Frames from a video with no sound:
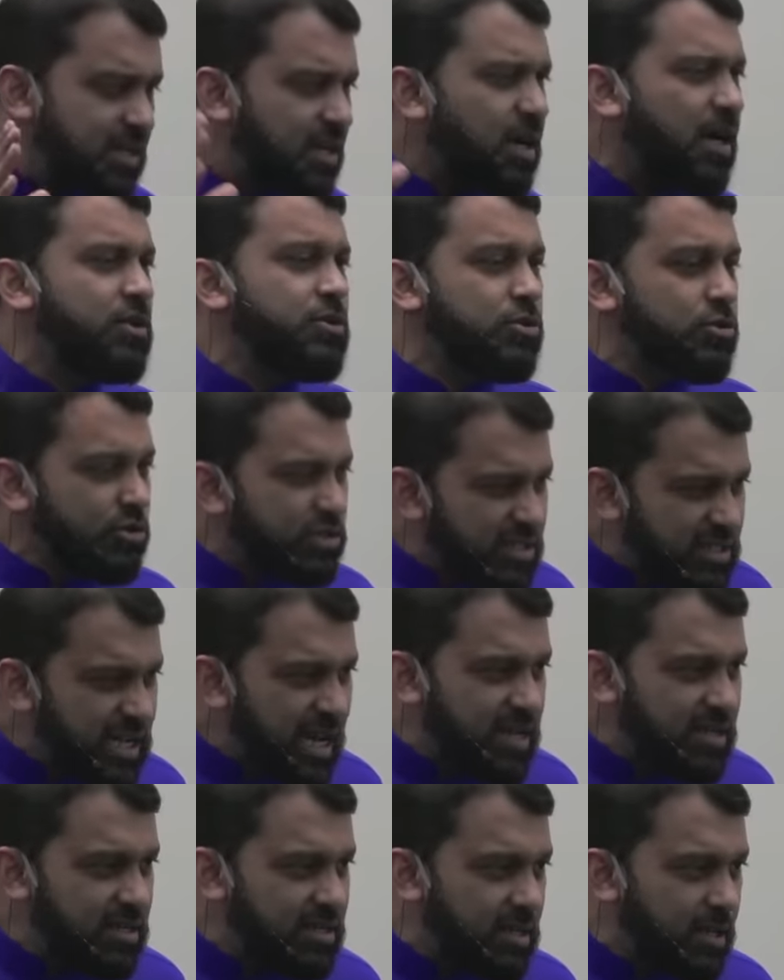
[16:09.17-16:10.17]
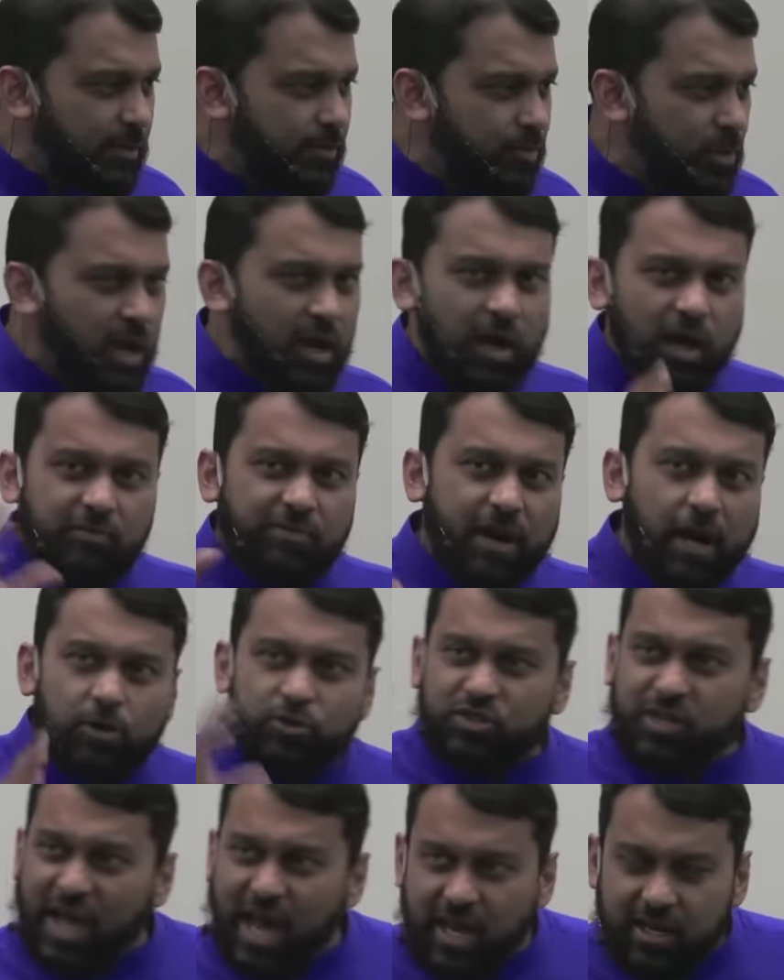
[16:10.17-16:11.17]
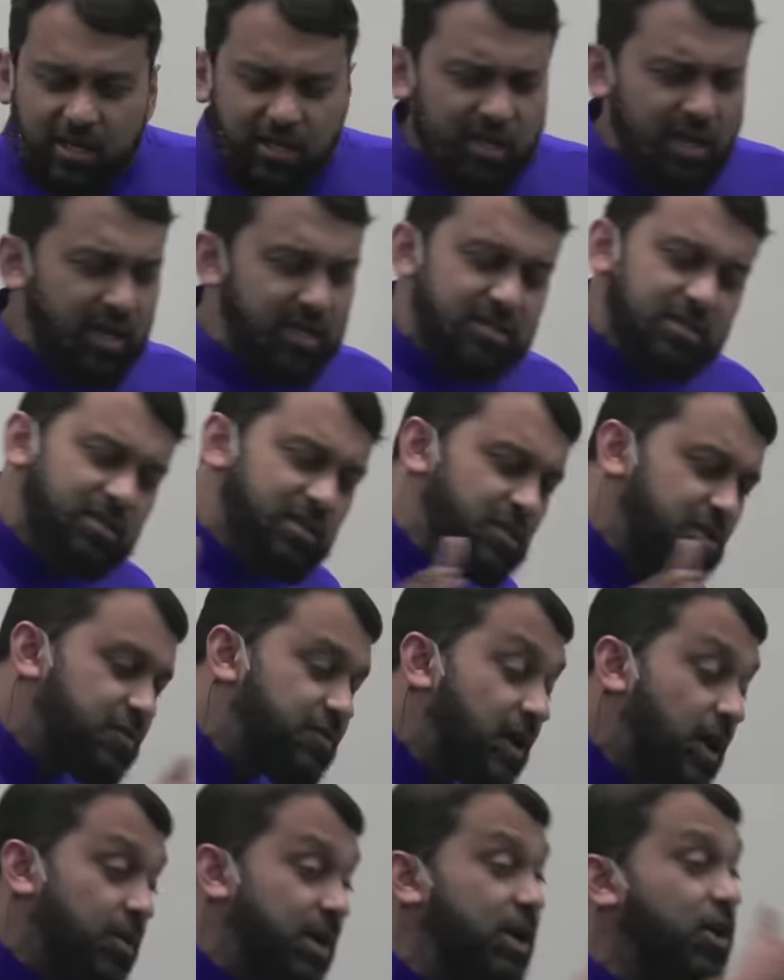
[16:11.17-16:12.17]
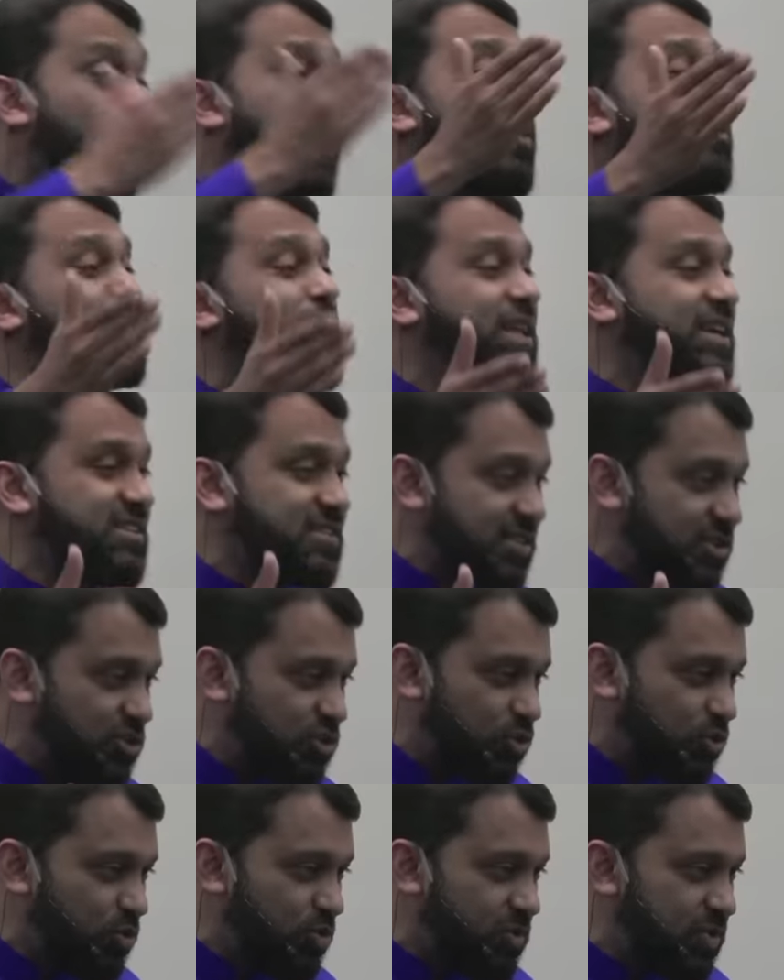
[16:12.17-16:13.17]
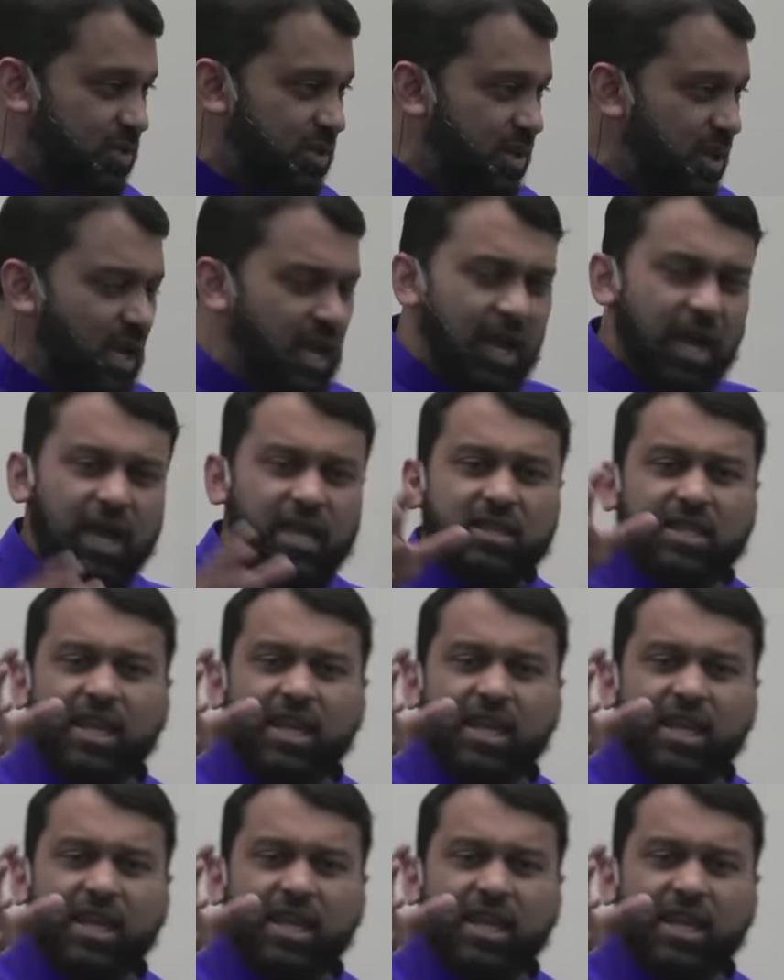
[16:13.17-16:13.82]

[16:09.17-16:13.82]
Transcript: understanding of how to analyze these very complex issues. And they